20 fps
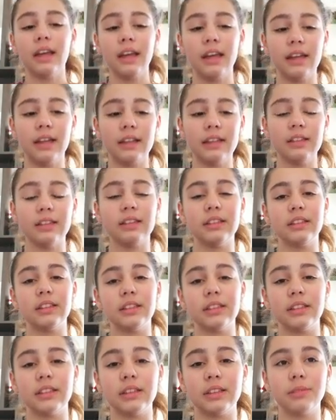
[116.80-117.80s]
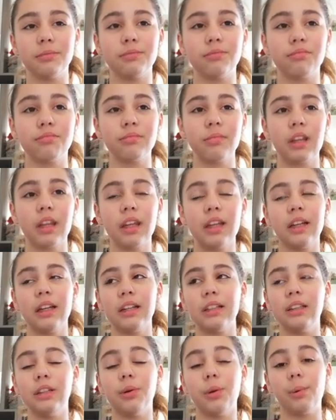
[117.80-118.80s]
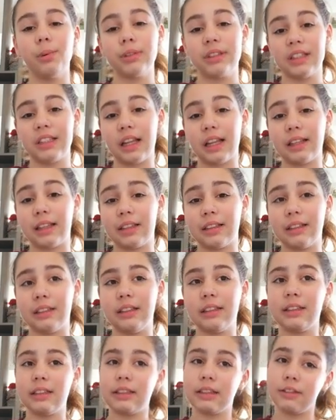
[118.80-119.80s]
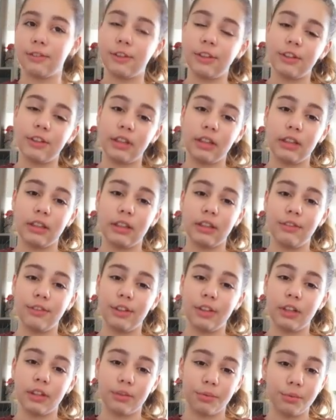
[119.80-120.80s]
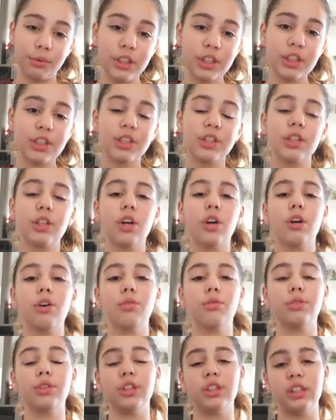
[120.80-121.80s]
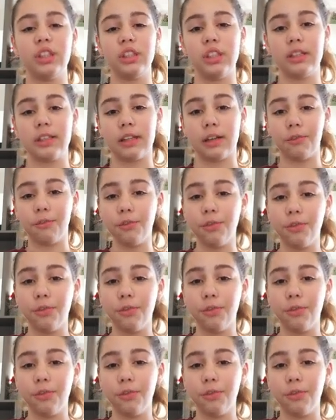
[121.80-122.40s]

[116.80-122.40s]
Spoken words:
And the woman said that this is a very difficult wish, so she needed some